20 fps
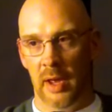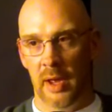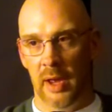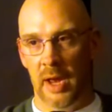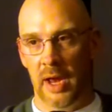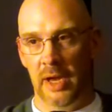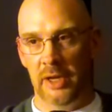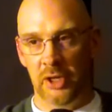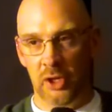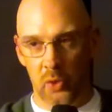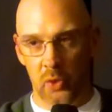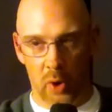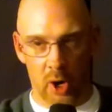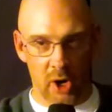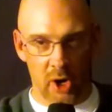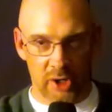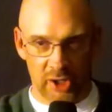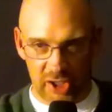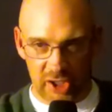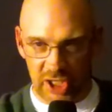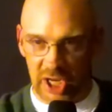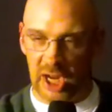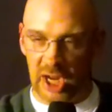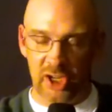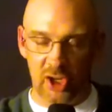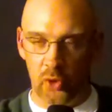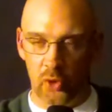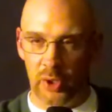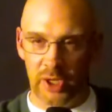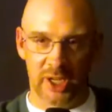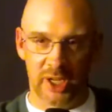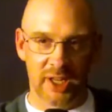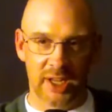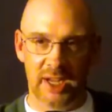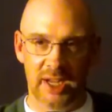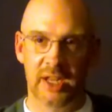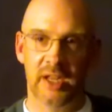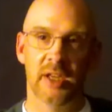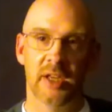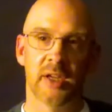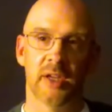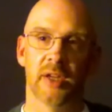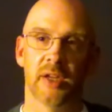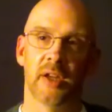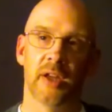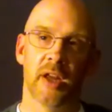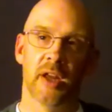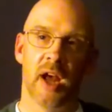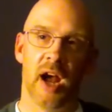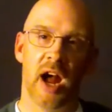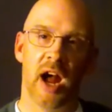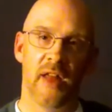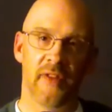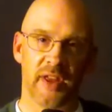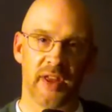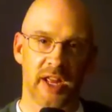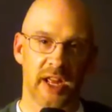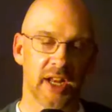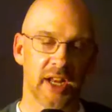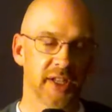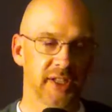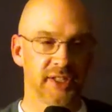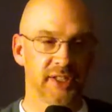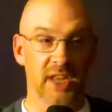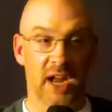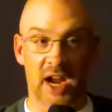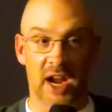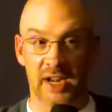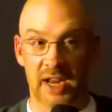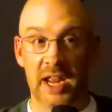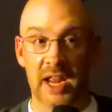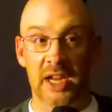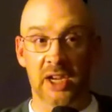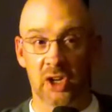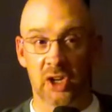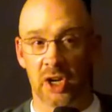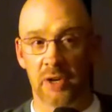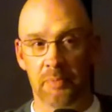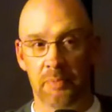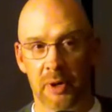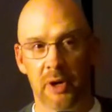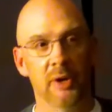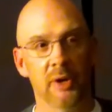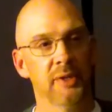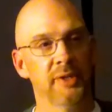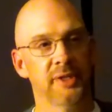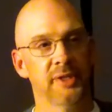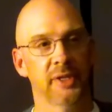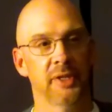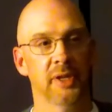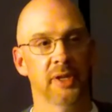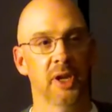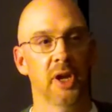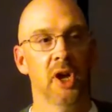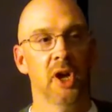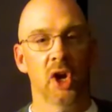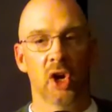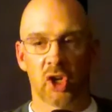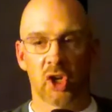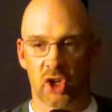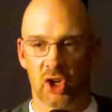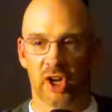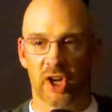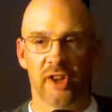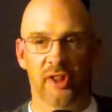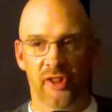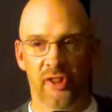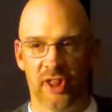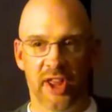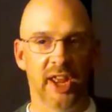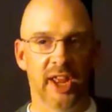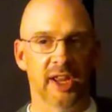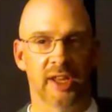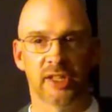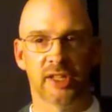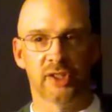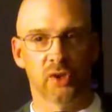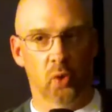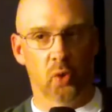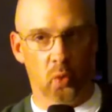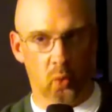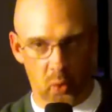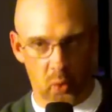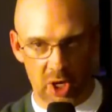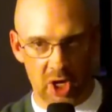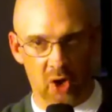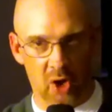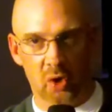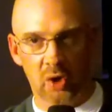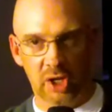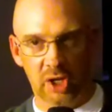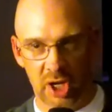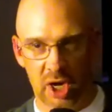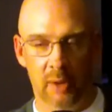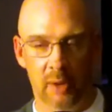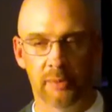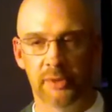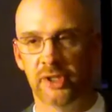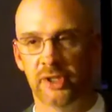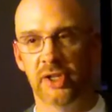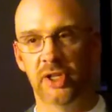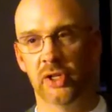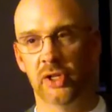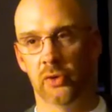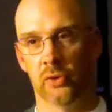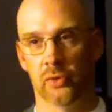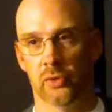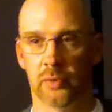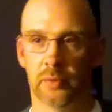and you are genuinely on the inside a good person, good things will come to you.